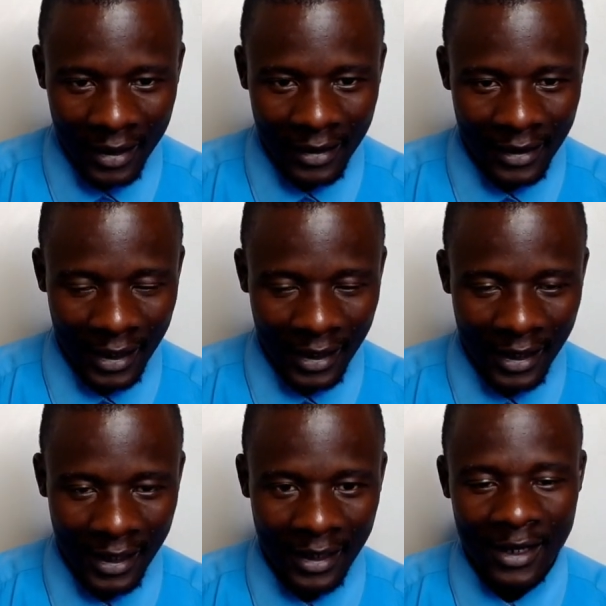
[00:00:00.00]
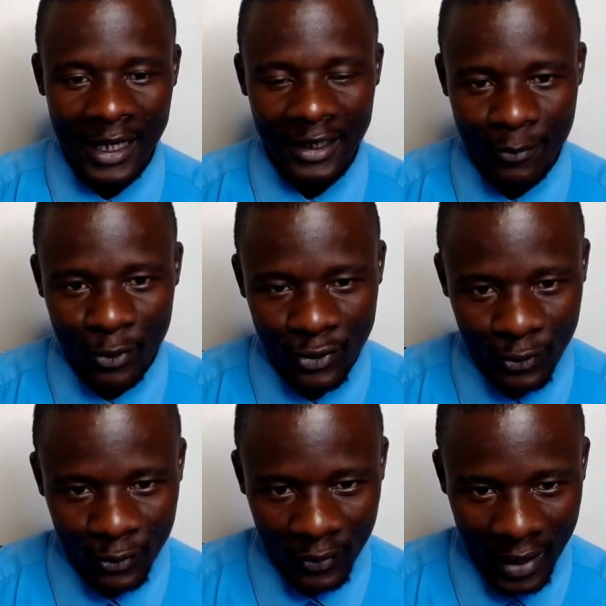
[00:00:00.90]
taking it daily it's able
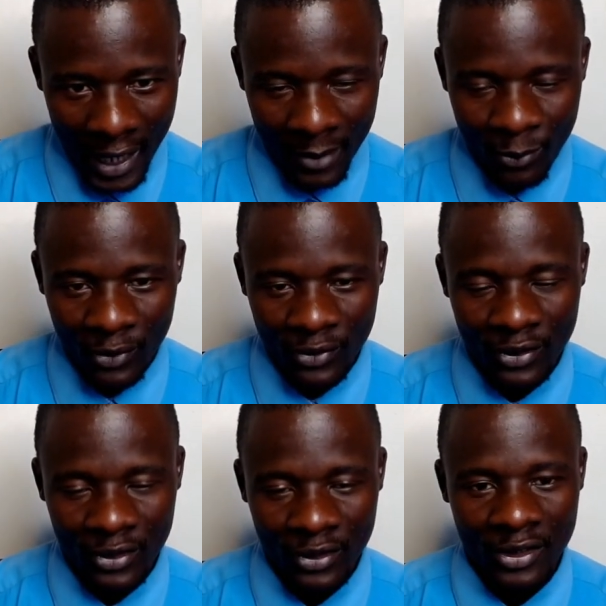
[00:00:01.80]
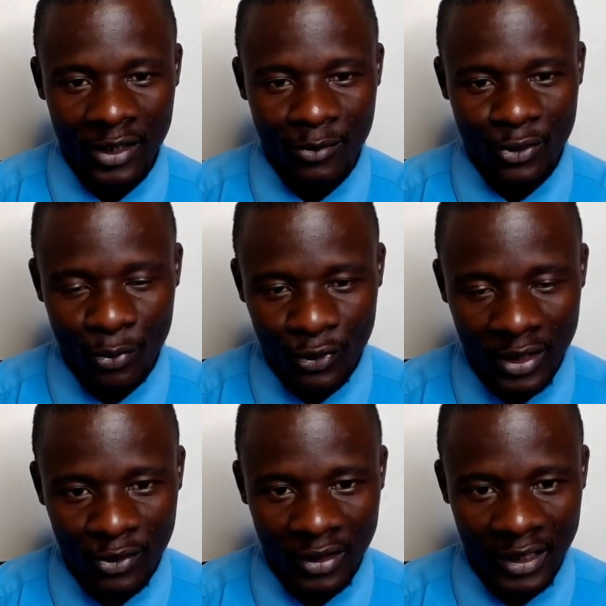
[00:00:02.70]
to help your system to
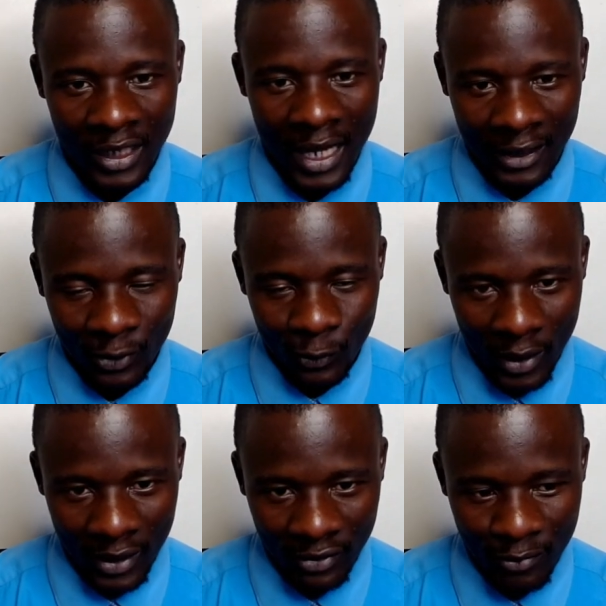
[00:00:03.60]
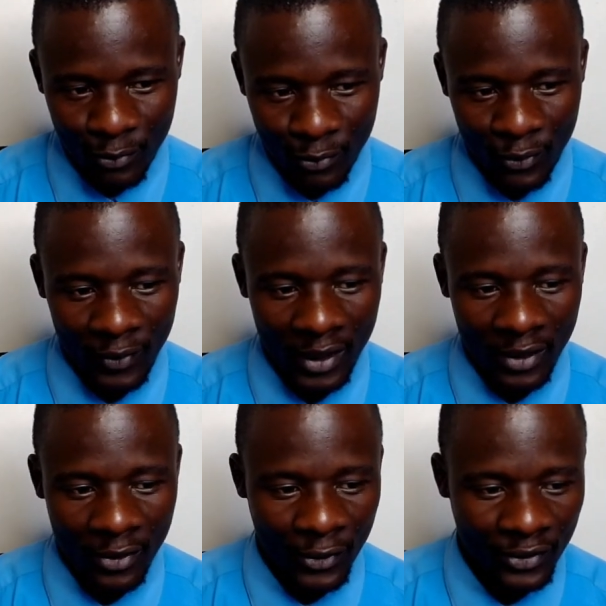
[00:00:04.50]
boost immunity as well as
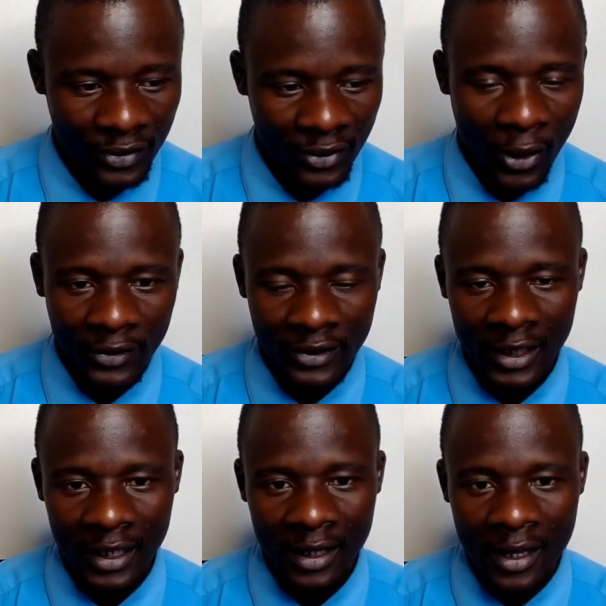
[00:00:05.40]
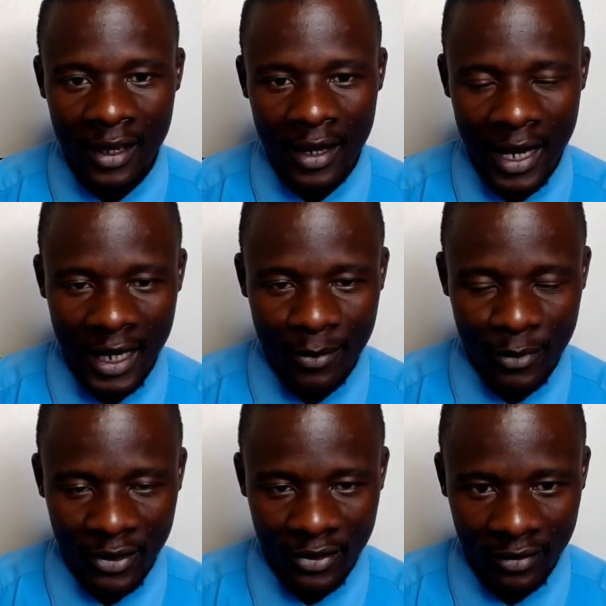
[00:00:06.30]
removing those toxic
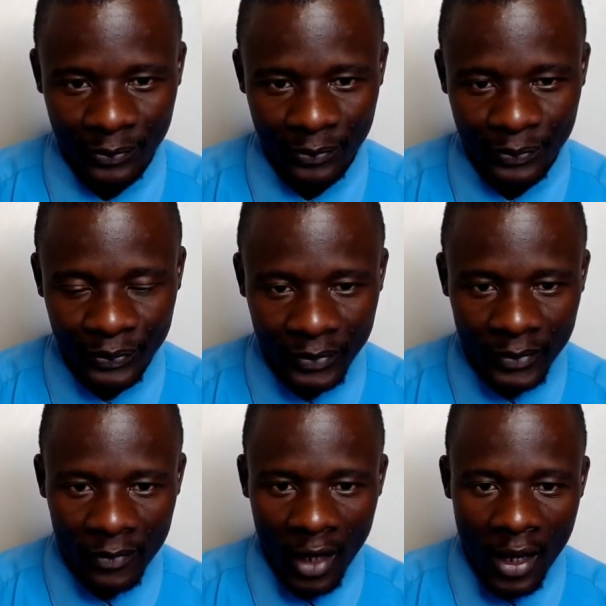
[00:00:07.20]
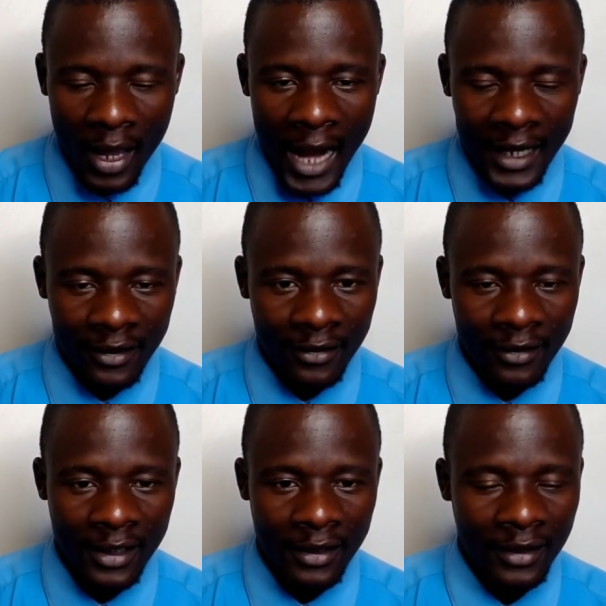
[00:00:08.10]
elements another
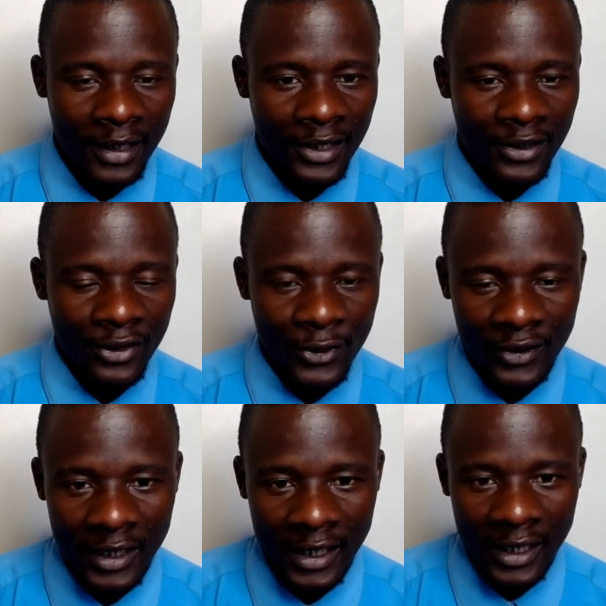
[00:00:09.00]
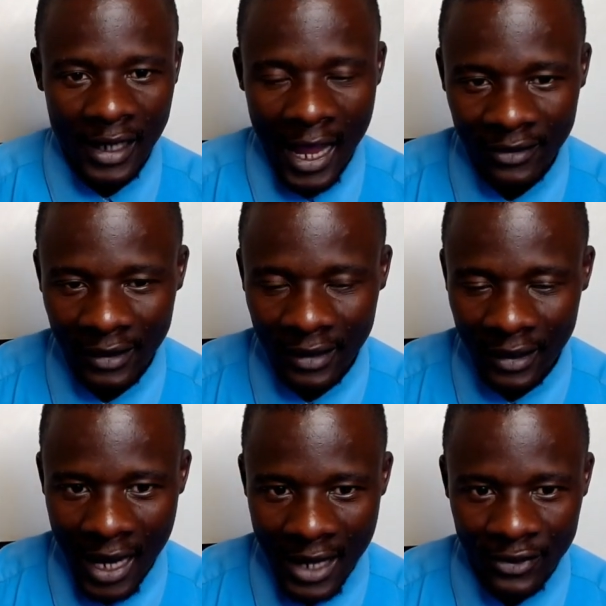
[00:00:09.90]
thing is using
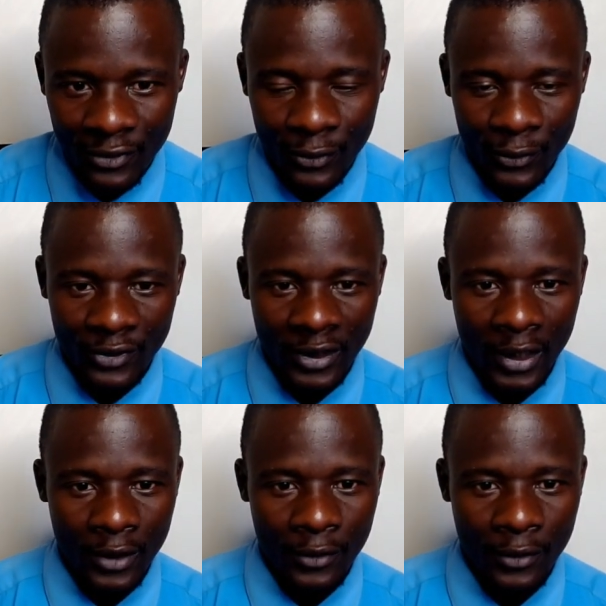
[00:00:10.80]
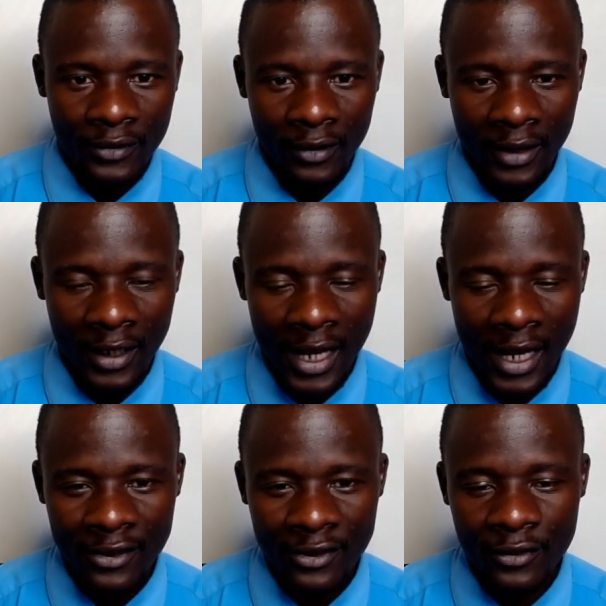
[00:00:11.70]
cilantro juice
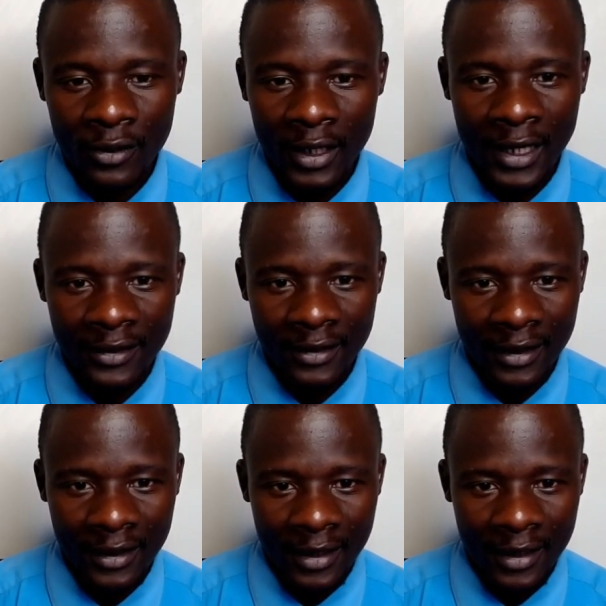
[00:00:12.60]
cilantro is